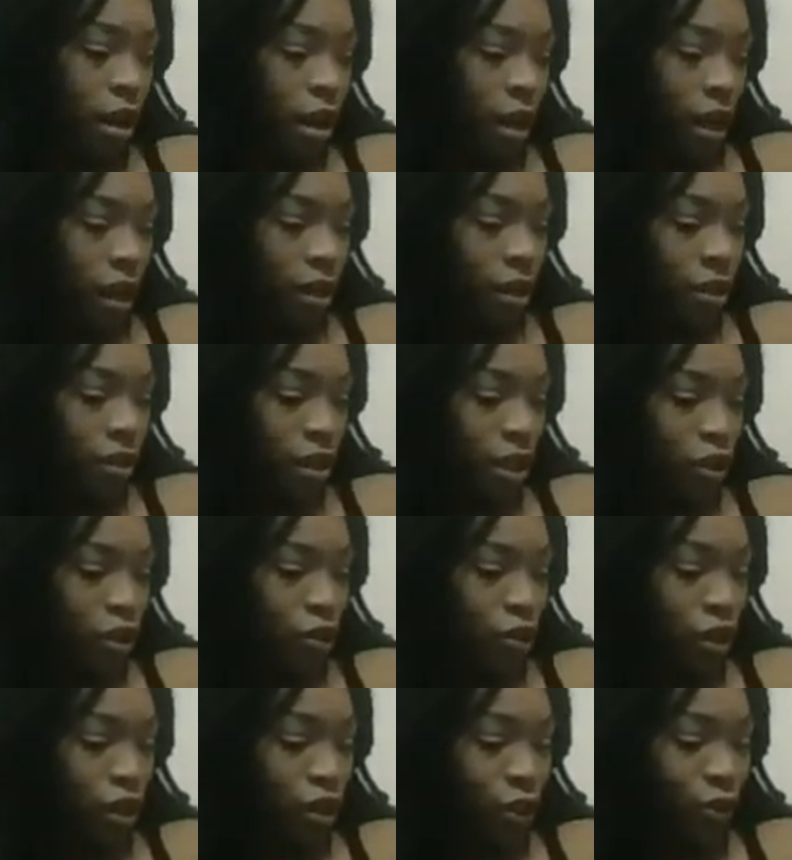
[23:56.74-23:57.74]
And it says you
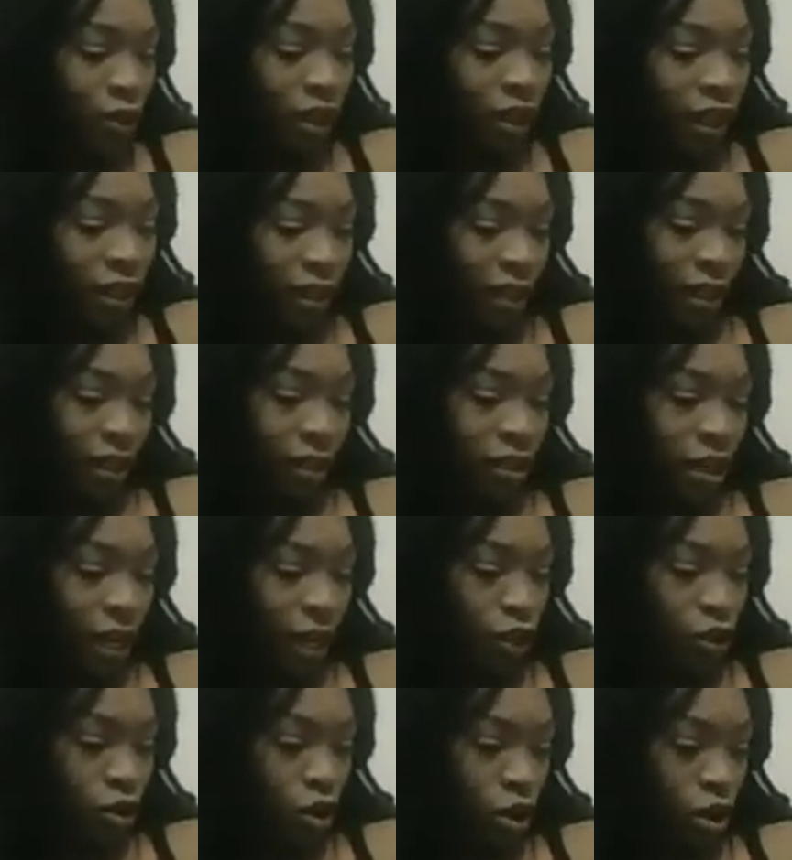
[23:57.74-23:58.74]
can do anything. Take
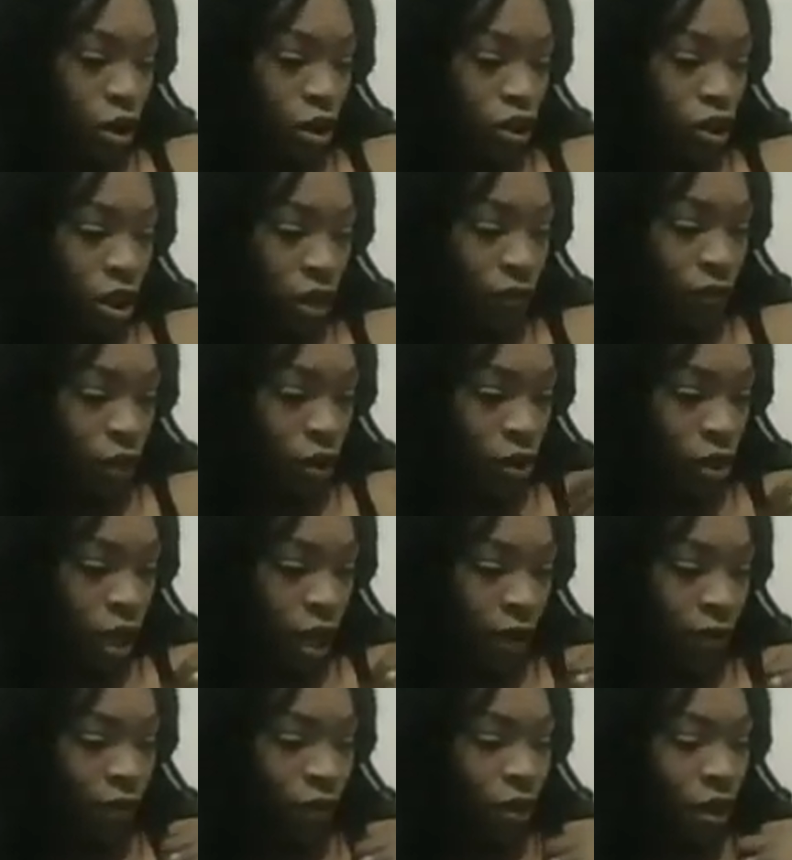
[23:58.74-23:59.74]
charge of your
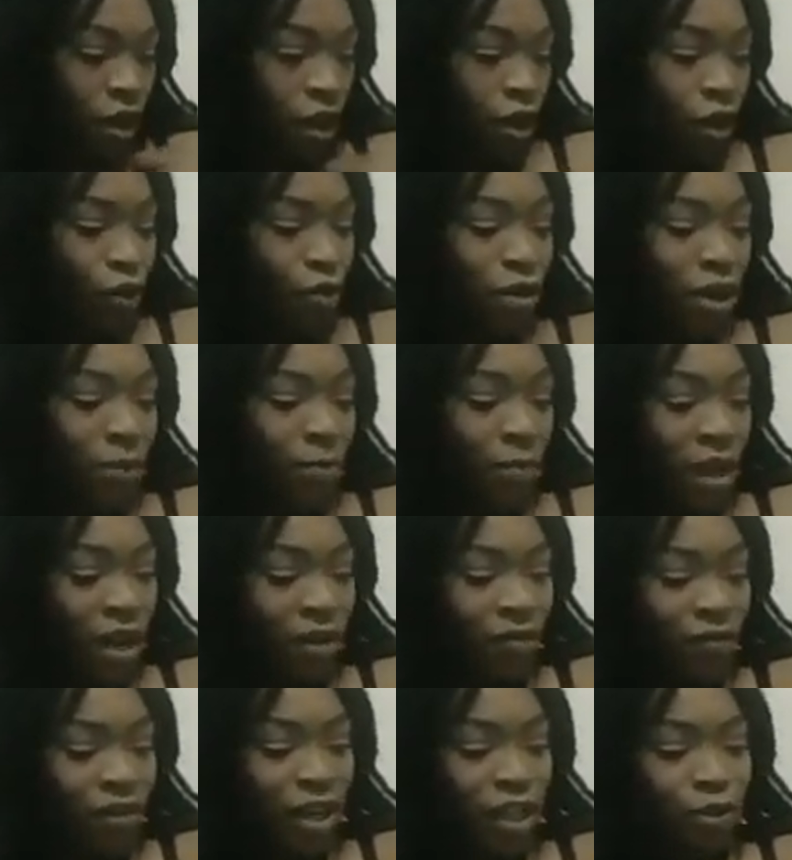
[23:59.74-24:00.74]
life. You can
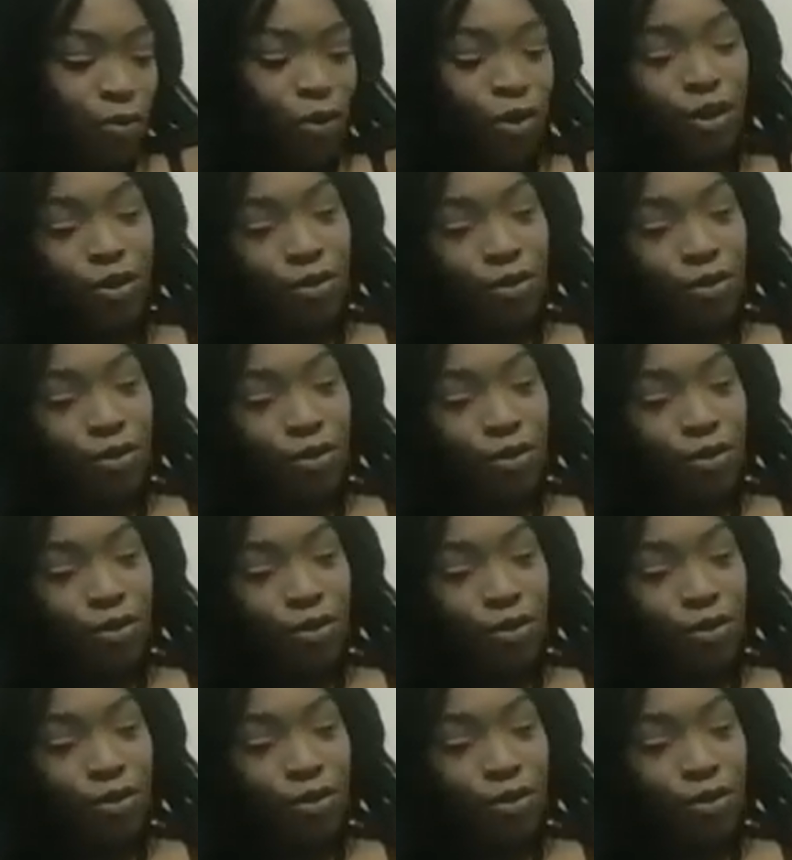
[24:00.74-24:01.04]
manifest what you